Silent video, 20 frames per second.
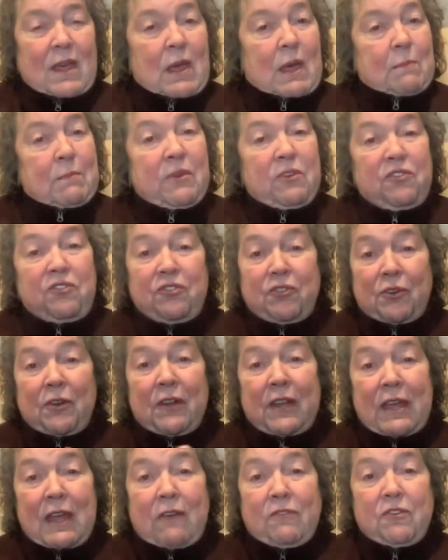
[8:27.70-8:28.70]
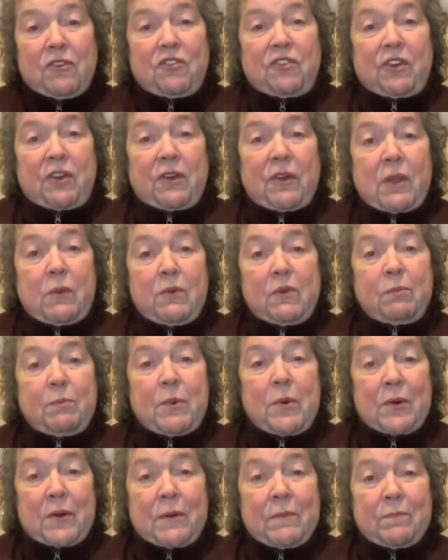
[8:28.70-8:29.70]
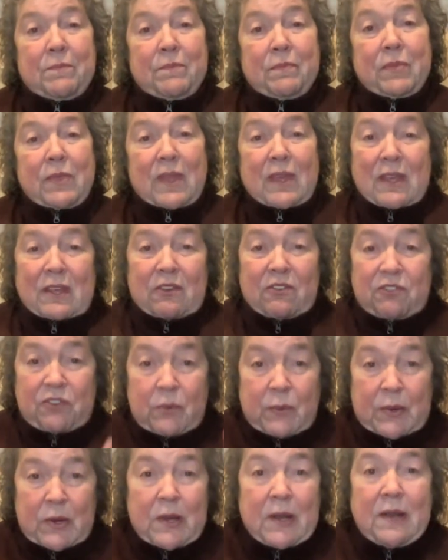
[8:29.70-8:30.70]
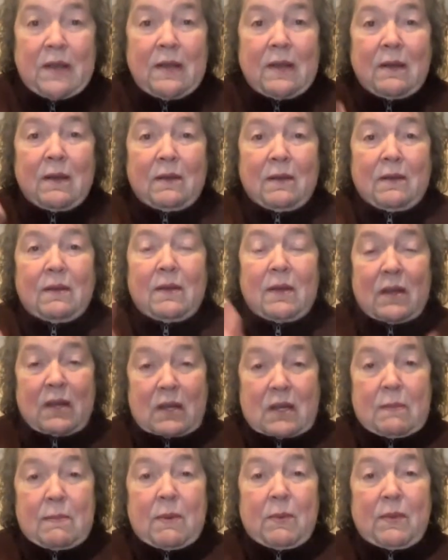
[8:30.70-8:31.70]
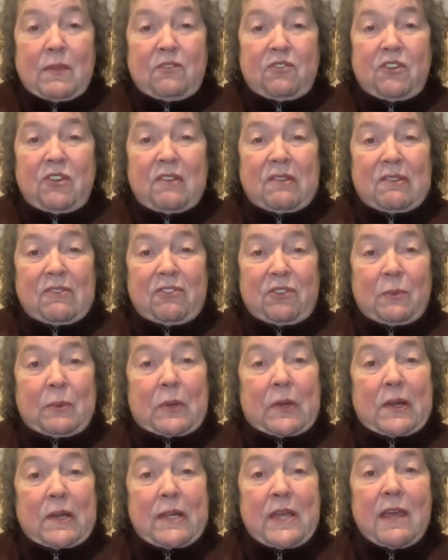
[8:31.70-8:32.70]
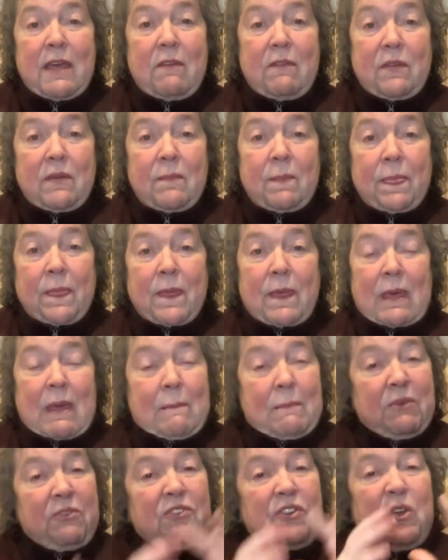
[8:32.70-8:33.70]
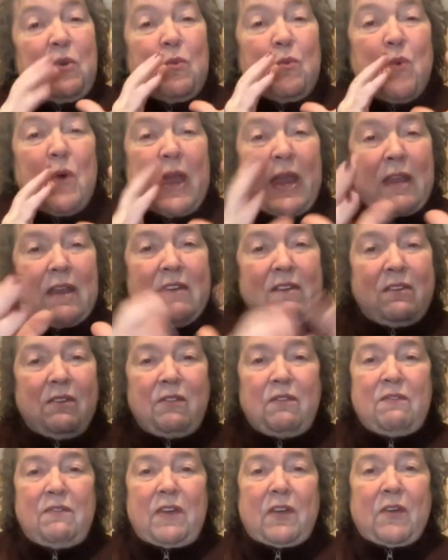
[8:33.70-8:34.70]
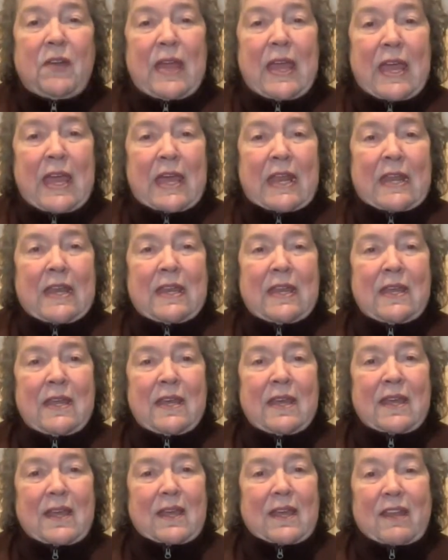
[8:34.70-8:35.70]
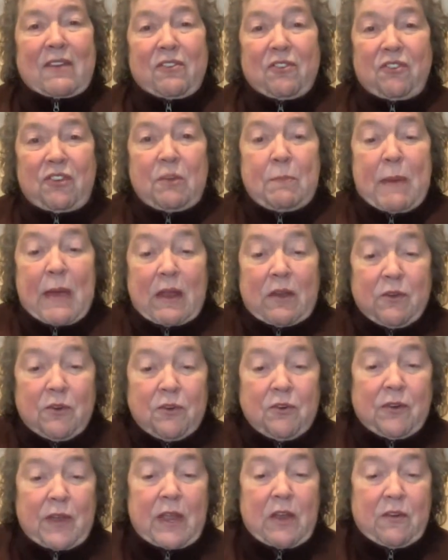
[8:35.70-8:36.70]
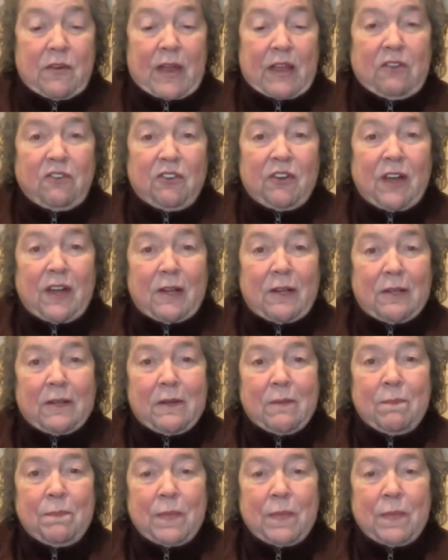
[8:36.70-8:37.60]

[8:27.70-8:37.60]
But shortly after Charity was born, she went on to be with Jesus. She went on to heaven. But she waited till the very end until she met her great grandchild.